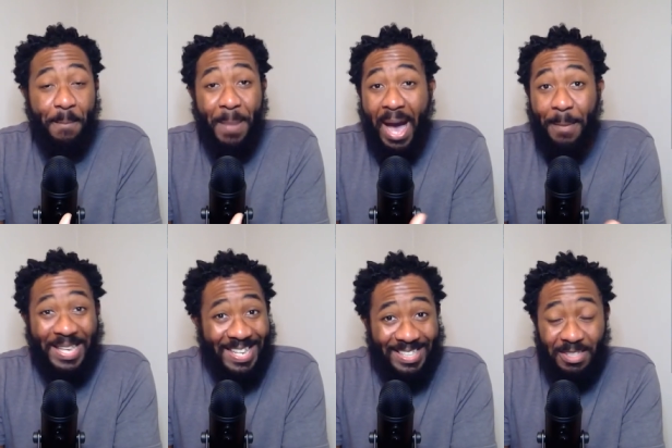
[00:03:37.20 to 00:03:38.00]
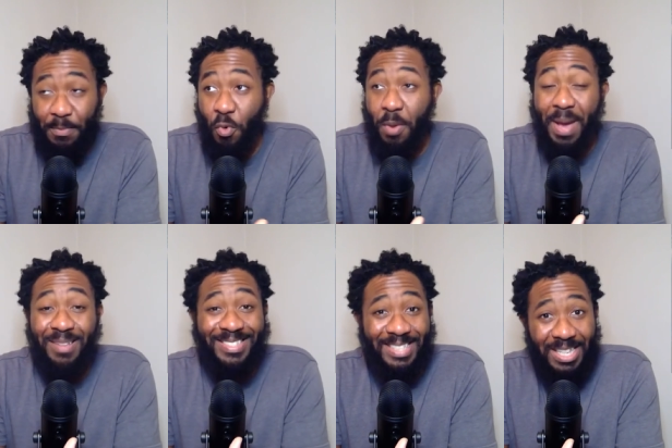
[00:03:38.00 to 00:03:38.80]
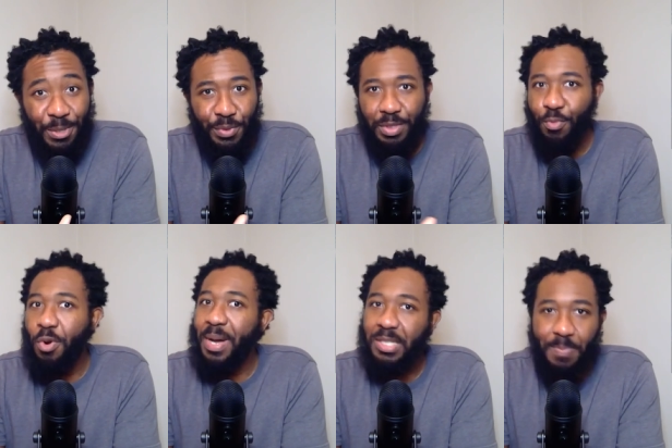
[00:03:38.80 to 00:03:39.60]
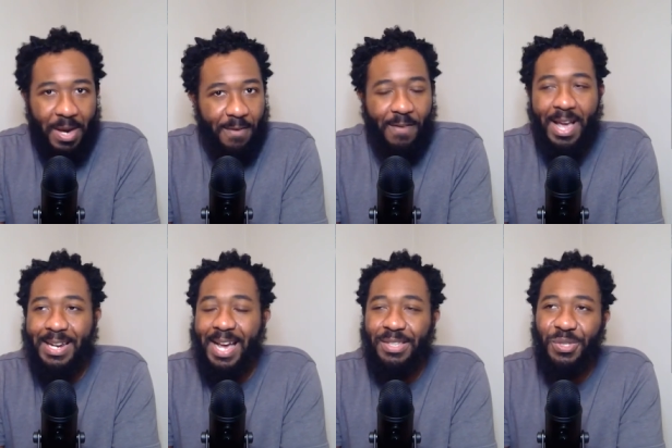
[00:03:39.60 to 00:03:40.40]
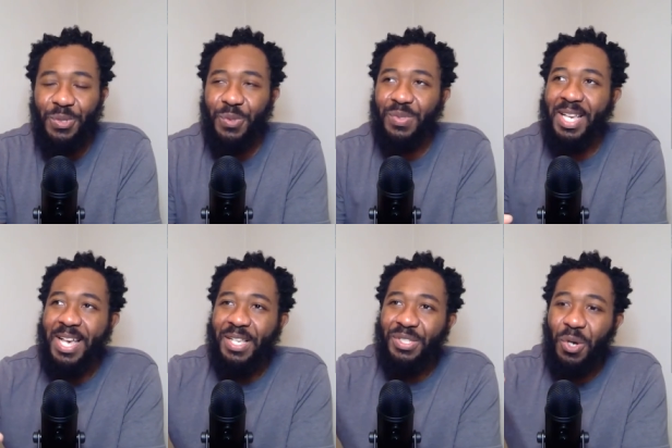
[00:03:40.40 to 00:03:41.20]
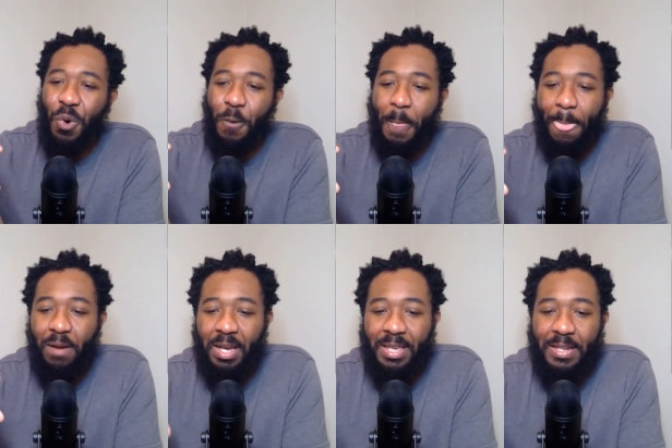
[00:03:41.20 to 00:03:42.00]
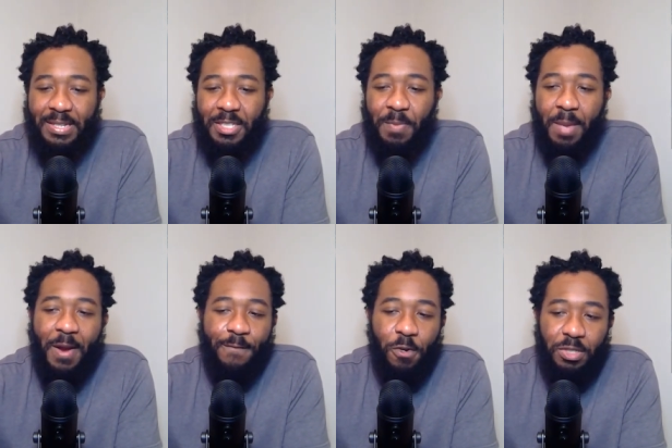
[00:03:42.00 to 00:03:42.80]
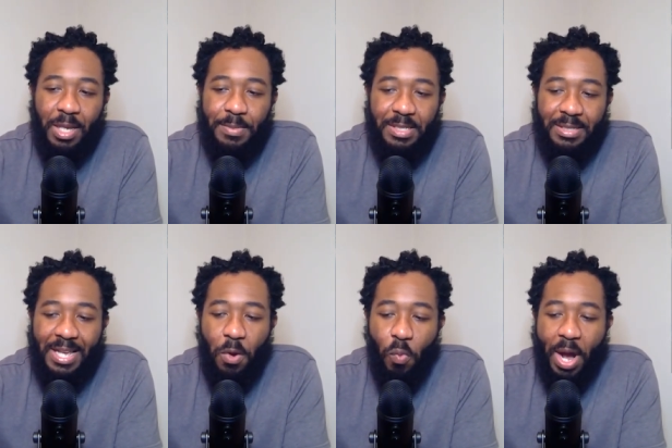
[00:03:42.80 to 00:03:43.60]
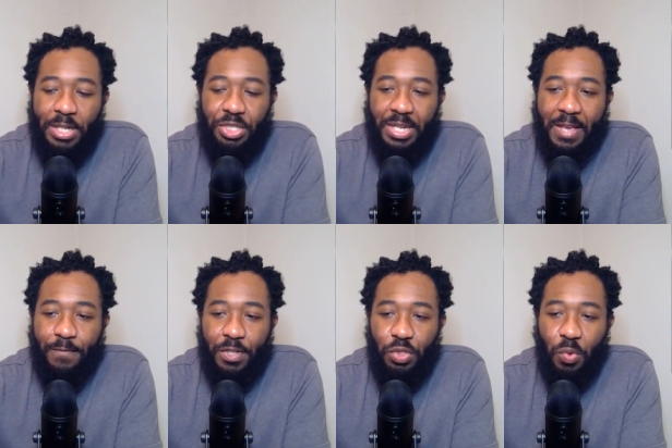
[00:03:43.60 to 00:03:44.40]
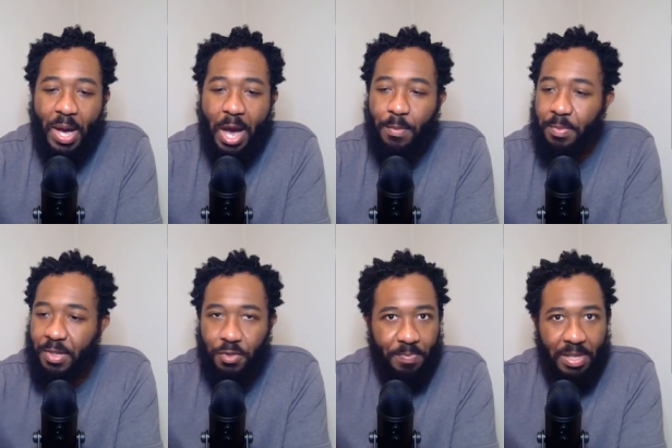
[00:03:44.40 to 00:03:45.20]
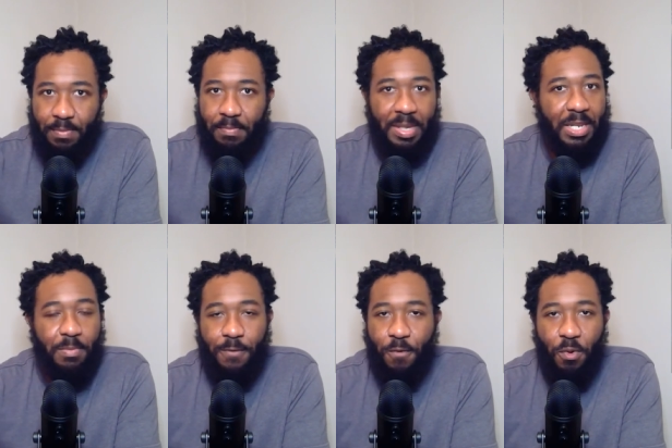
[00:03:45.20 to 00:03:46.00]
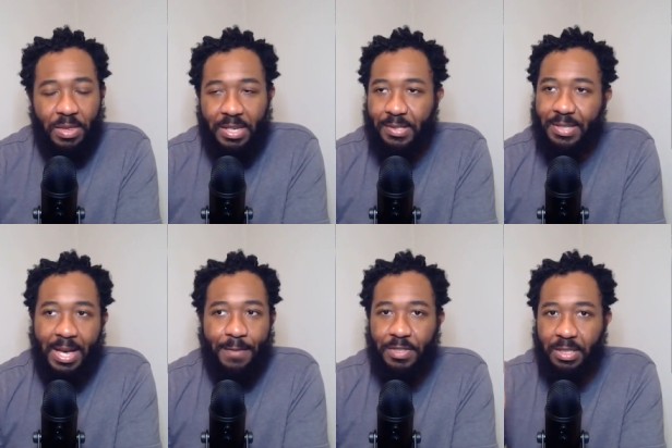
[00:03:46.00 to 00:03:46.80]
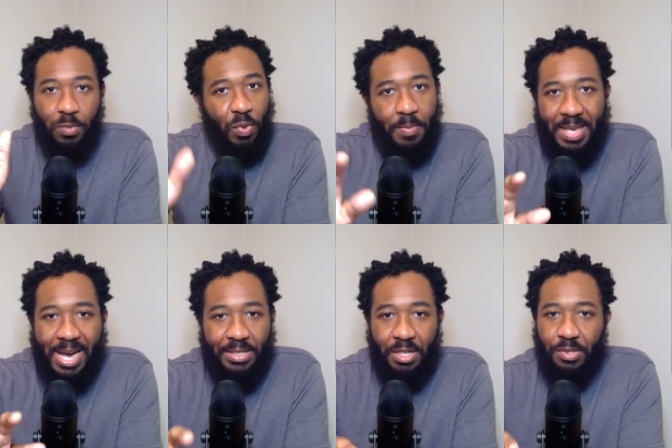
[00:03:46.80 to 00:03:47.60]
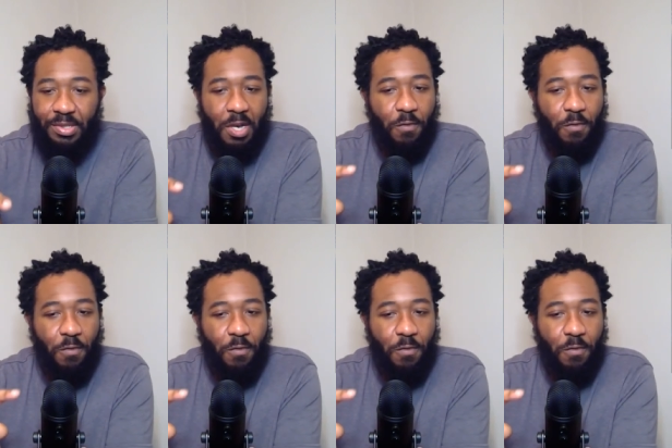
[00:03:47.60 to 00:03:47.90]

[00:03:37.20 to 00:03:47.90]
pop hits, more about singles, it was more about Spotify and iTunes. So again, this being my first time sitting down watching a visual album, there's been many before this, obviously, with Beyonce herself,